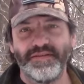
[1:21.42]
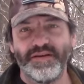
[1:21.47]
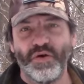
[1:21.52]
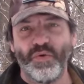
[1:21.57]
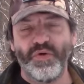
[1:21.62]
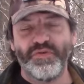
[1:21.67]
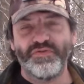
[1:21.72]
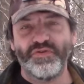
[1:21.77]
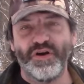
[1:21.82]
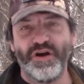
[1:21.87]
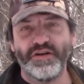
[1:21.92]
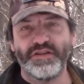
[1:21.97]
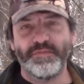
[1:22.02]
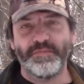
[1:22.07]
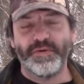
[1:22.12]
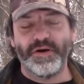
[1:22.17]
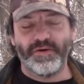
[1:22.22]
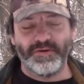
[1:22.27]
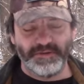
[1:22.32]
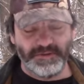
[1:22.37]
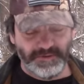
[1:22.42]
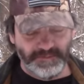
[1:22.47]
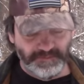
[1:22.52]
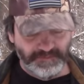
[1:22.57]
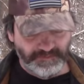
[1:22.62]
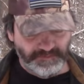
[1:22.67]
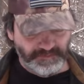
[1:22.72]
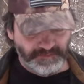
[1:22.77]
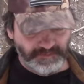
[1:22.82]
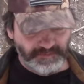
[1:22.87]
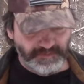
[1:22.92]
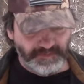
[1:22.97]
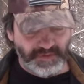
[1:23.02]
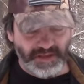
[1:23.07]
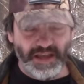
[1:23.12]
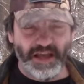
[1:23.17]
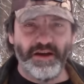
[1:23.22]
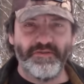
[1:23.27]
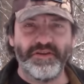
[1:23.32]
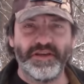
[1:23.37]
We've talked about
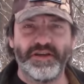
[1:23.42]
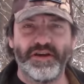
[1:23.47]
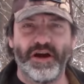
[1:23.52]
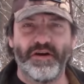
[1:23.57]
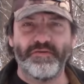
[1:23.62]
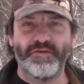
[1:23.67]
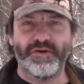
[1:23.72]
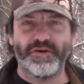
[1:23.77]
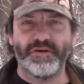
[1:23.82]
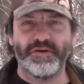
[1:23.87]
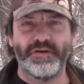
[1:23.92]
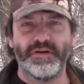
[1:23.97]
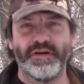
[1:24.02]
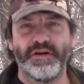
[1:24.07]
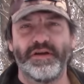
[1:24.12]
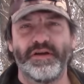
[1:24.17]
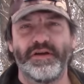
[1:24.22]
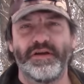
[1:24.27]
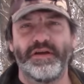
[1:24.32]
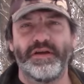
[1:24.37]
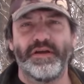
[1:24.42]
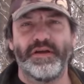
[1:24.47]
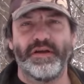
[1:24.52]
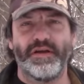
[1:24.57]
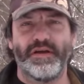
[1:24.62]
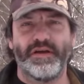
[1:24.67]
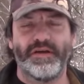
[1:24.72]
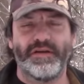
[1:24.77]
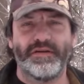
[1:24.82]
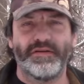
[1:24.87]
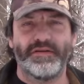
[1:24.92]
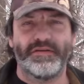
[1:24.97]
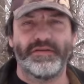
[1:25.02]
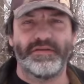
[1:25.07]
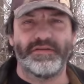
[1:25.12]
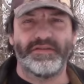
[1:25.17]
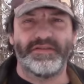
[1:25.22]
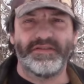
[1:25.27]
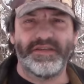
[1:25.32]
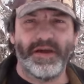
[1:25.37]
heavy cover and
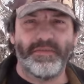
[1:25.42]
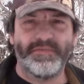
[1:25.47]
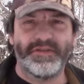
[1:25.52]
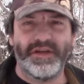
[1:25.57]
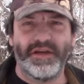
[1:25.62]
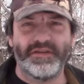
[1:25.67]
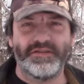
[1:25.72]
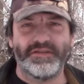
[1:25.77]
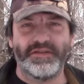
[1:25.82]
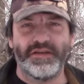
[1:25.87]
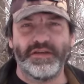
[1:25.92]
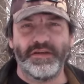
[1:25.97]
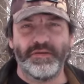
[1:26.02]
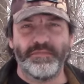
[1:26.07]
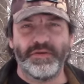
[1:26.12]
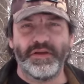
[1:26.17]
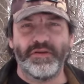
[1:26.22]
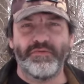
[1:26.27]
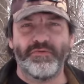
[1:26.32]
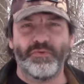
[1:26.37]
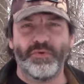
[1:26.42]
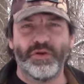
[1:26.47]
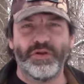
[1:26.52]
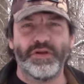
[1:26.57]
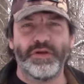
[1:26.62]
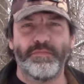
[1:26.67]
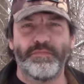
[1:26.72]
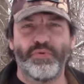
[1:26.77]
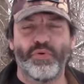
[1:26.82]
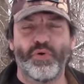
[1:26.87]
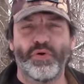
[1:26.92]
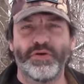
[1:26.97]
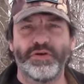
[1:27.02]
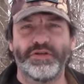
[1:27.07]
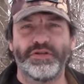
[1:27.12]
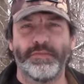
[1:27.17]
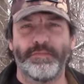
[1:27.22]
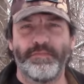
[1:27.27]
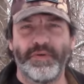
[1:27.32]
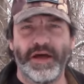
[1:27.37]
stem density being really important
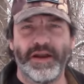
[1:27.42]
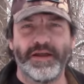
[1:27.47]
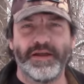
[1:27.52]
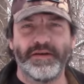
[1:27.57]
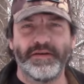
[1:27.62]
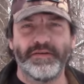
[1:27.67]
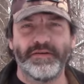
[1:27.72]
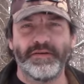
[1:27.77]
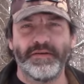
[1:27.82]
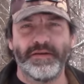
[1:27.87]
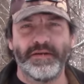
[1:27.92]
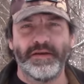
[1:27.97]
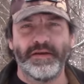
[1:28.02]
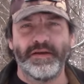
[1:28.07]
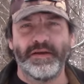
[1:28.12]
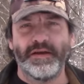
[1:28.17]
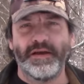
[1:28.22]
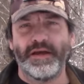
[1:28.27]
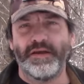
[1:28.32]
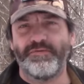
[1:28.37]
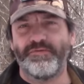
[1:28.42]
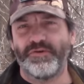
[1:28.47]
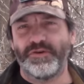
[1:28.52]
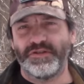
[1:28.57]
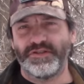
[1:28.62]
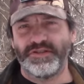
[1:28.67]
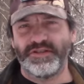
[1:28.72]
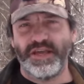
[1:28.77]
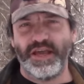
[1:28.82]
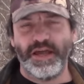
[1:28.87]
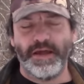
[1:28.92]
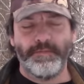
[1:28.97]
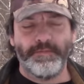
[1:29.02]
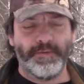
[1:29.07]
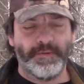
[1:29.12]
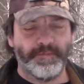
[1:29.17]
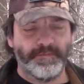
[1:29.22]
to bedding and for escape.